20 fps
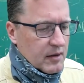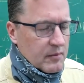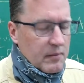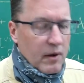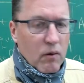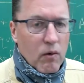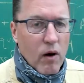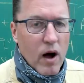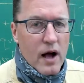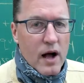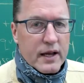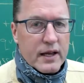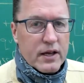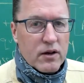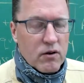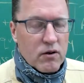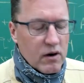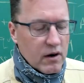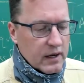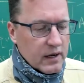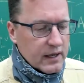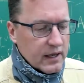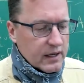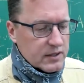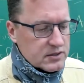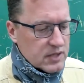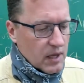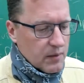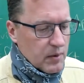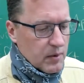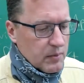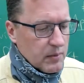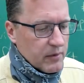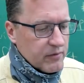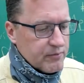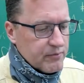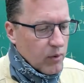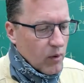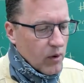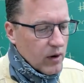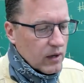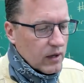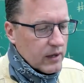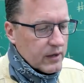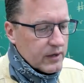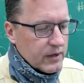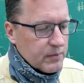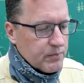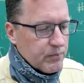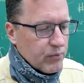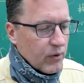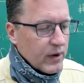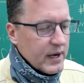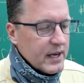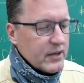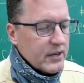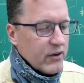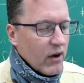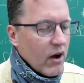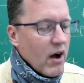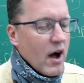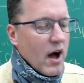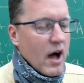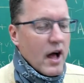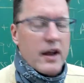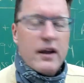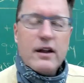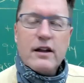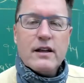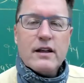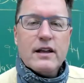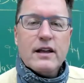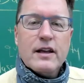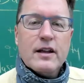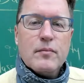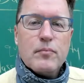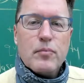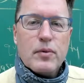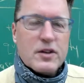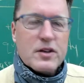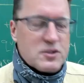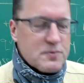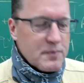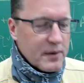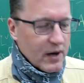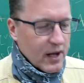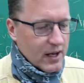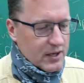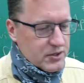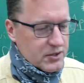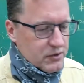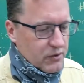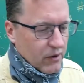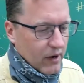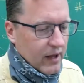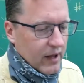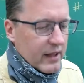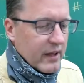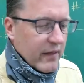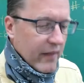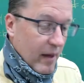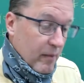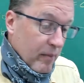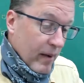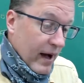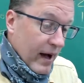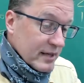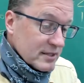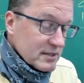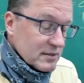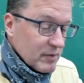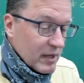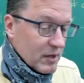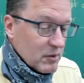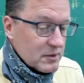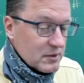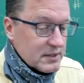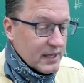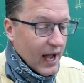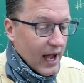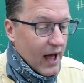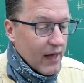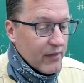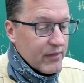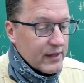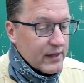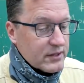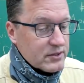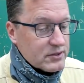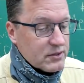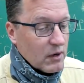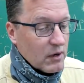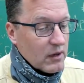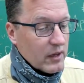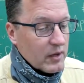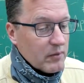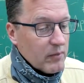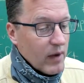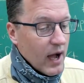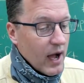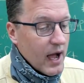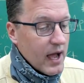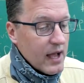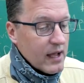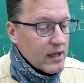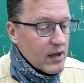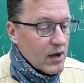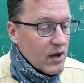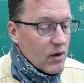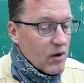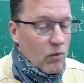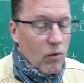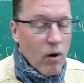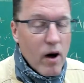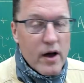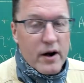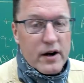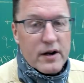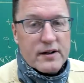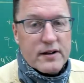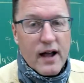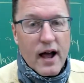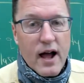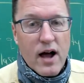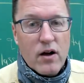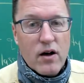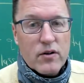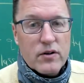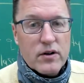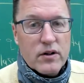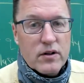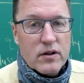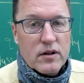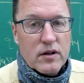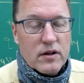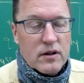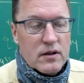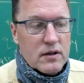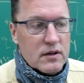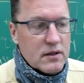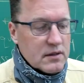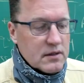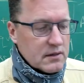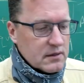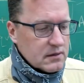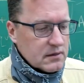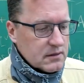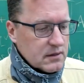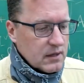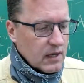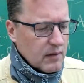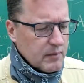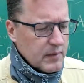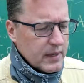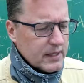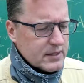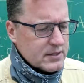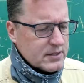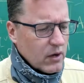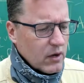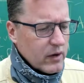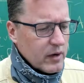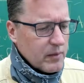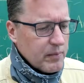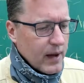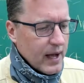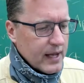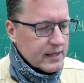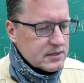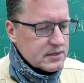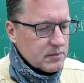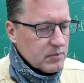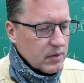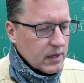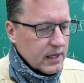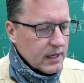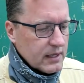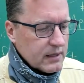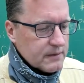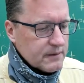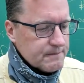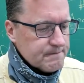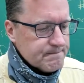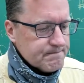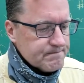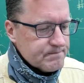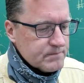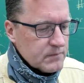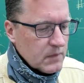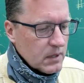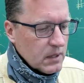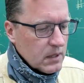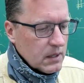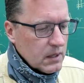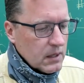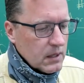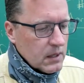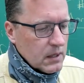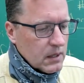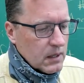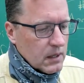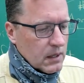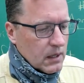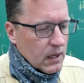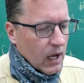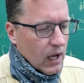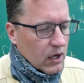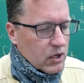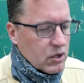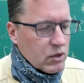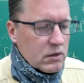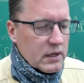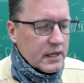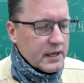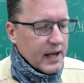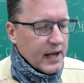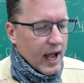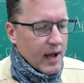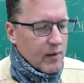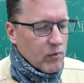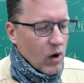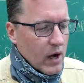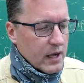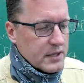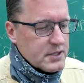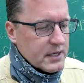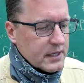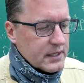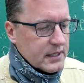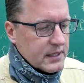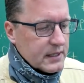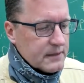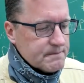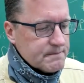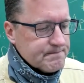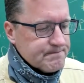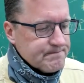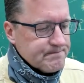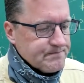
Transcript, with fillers: Milwaukie, Oregon, a suburb of Portland, pre dawn in Brisbane, Australia. That possibly was Kathy scrolling by. Watertown, uh, Minnesota, possibly. Uh, Coulee Dam, Washington.